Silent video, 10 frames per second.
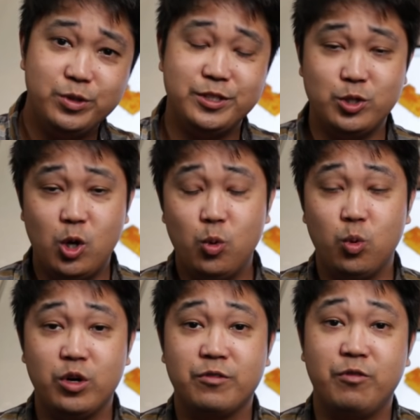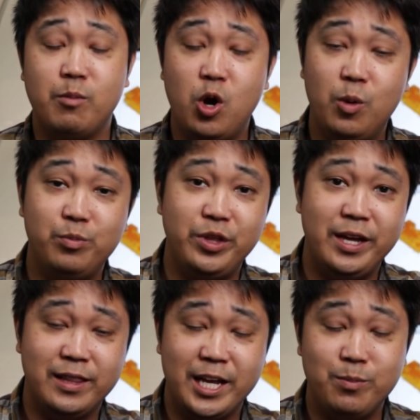with this whole work from home
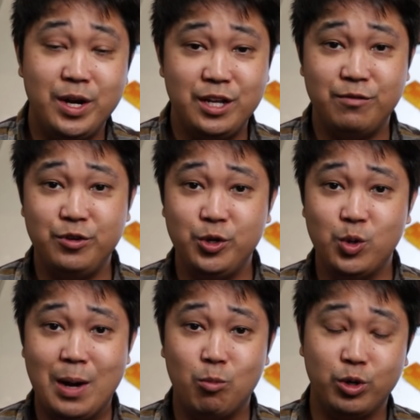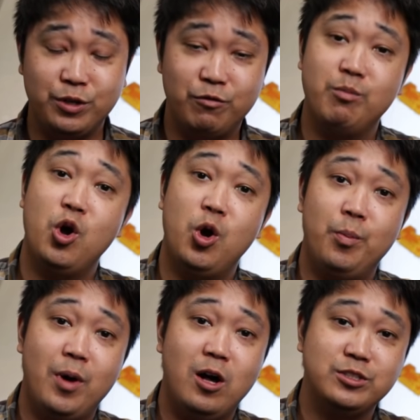thing, like many of you, I'm working from
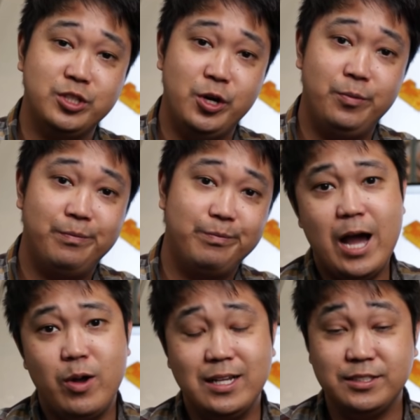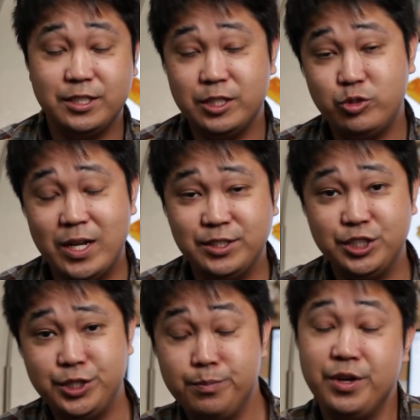home also. How has the
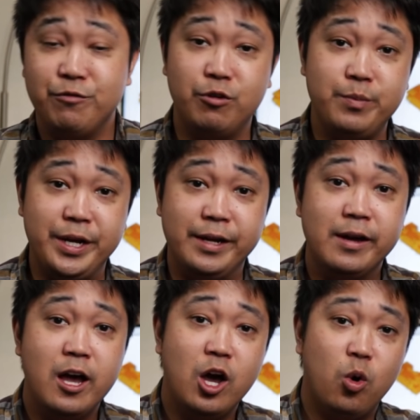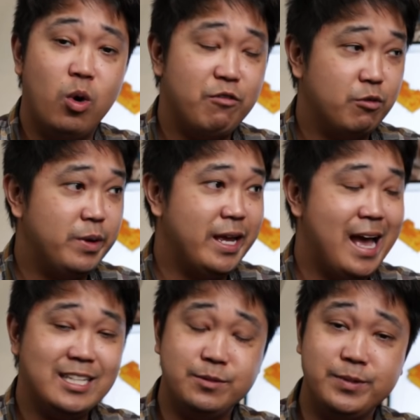transition been for me? Well, for me, it
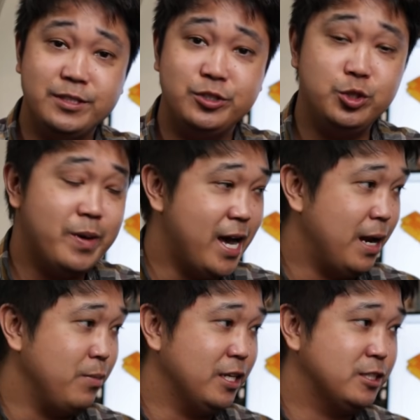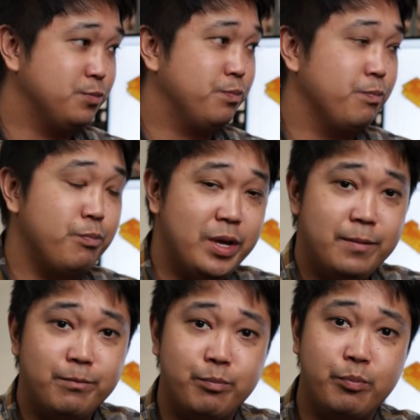hasn't been too bad. I mean, it's
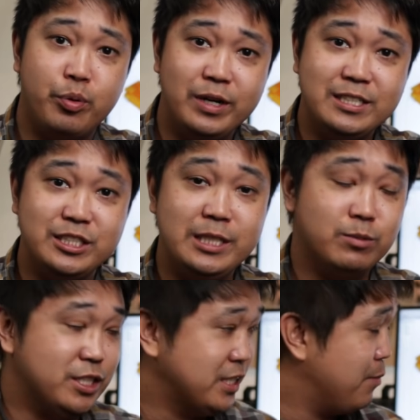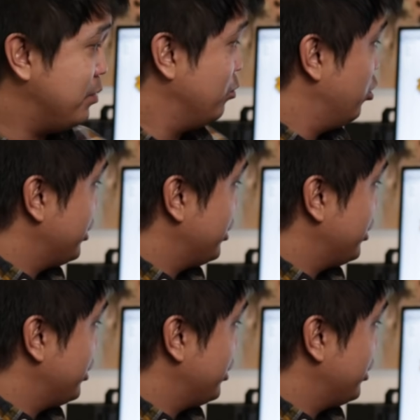been pretty seamless. I've been